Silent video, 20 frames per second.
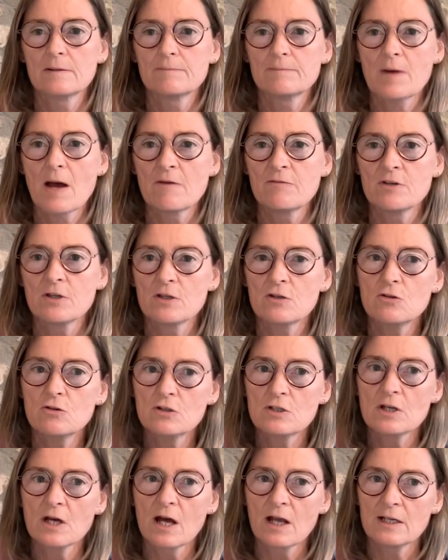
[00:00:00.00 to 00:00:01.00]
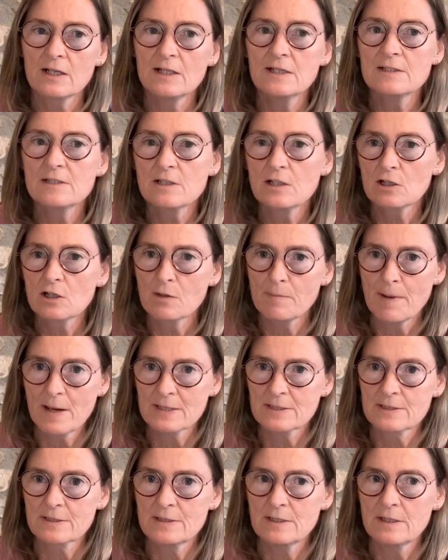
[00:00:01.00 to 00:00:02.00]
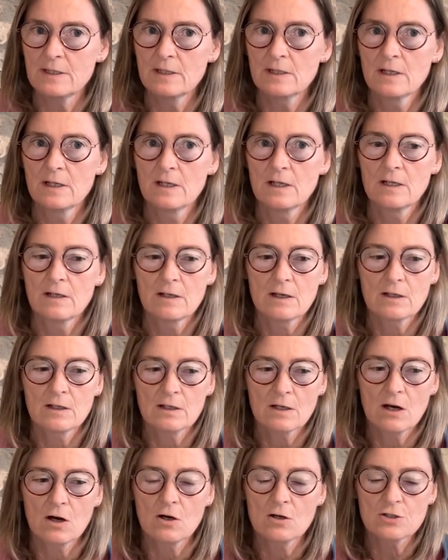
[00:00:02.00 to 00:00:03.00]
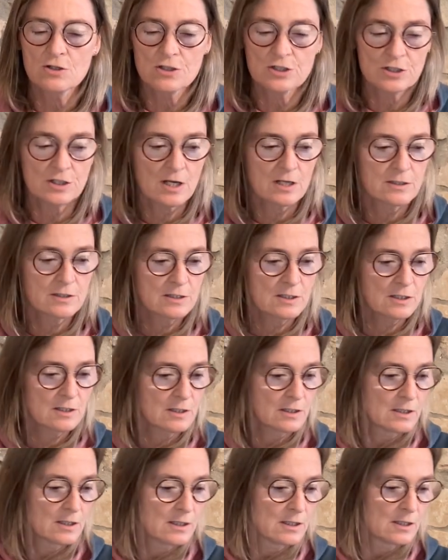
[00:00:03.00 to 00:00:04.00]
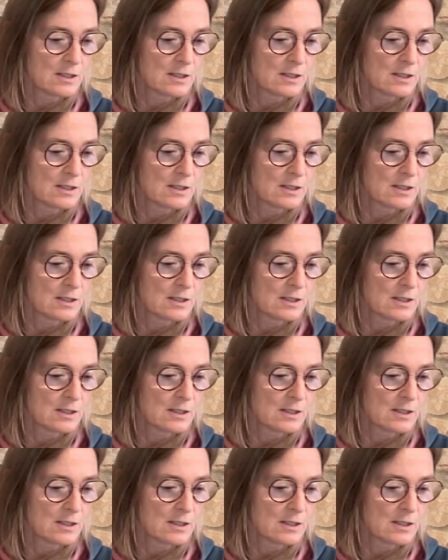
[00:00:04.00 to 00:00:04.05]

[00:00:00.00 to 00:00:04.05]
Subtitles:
having good analytical capacity, understanding